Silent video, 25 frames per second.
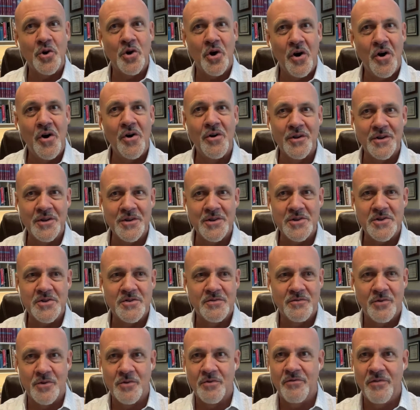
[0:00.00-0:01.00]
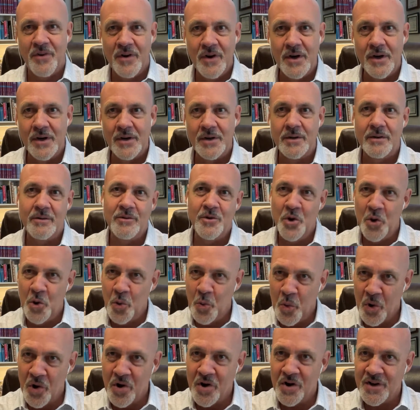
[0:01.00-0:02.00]
call is for fun and no
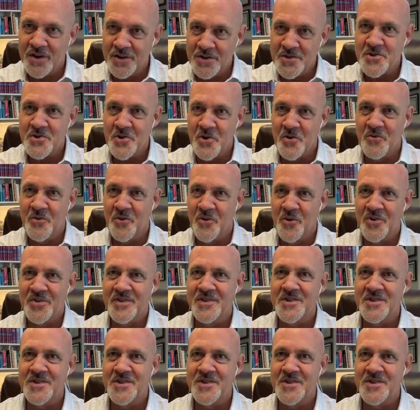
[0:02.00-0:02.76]
work and so forth.